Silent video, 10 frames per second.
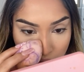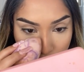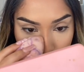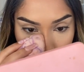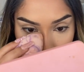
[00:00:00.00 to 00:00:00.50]

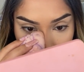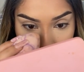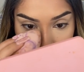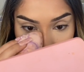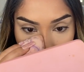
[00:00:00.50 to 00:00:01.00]
great
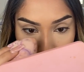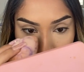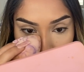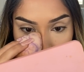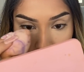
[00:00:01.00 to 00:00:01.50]
job
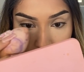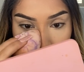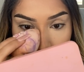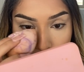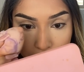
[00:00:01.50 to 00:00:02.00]

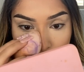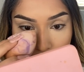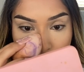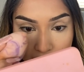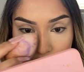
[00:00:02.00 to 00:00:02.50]
like, I'm
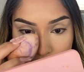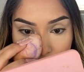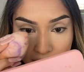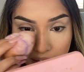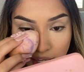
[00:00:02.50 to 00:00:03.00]
glad
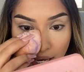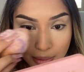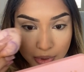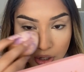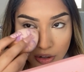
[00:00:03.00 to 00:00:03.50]
that I
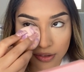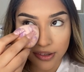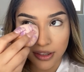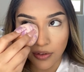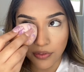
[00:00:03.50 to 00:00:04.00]
came here. It's
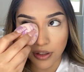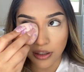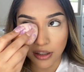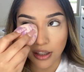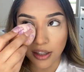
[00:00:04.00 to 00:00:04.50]

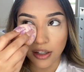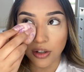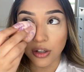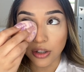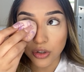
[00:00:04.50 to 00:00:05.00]
definitely like a
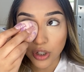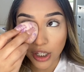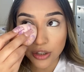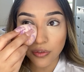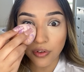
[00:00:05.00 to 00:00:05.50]
good
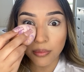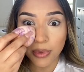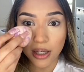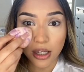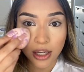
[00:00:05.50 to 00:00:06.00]
change for
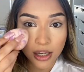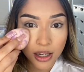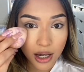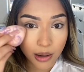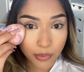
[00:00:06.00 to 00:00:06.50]
me.
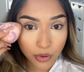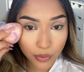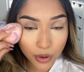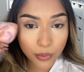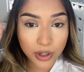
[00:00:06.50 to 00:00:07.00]
I'm
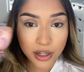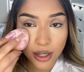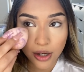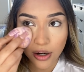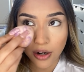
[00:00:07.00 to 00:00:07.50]
growing
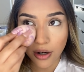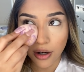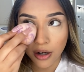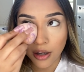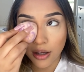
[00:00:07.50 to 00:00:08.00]

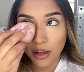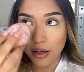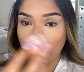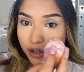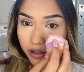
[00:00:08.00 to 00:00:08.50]
here.
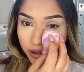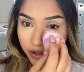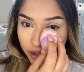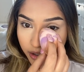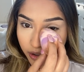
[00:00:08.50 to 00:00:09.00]

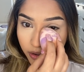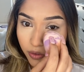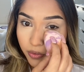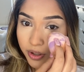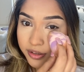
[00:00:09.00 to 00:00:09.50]
You
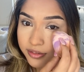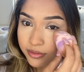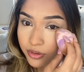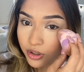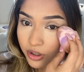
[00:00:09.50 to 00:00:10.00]
know,
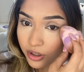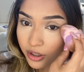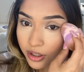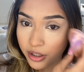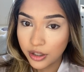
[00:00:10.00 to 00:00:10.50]
it's
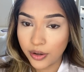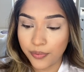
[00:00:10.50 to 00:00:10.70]
good.